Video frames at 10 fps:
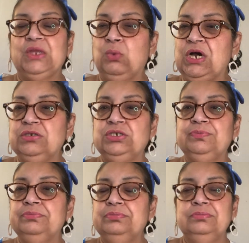Watch
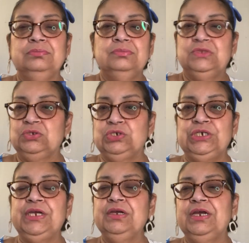them so
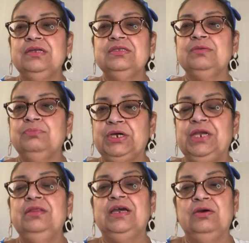she can get some
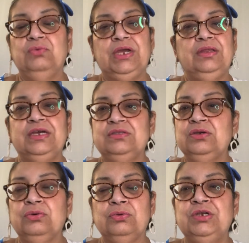money that way. That's
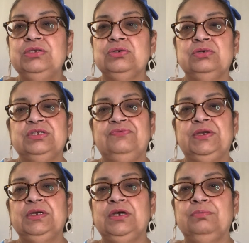her only source of
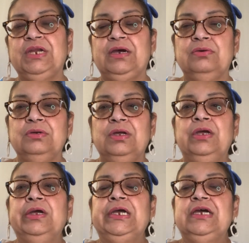income now.
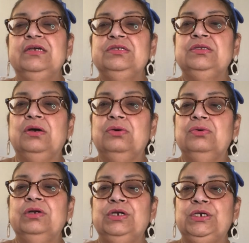
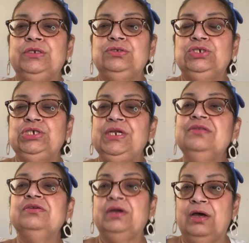So, and she
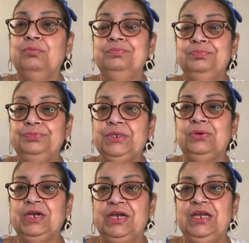needs our help.
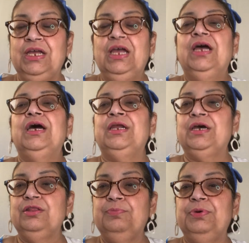Okay.
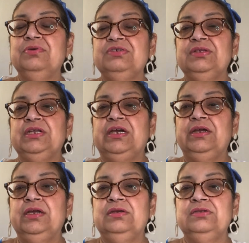Another person
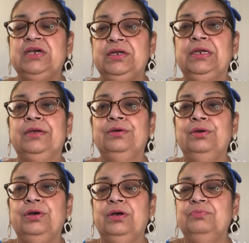that is on
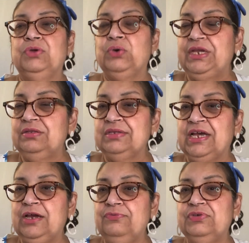here, Queen's
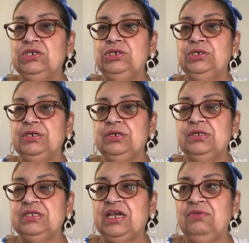Life, she
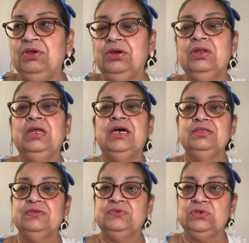is having
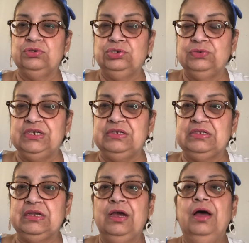lots of surgeries.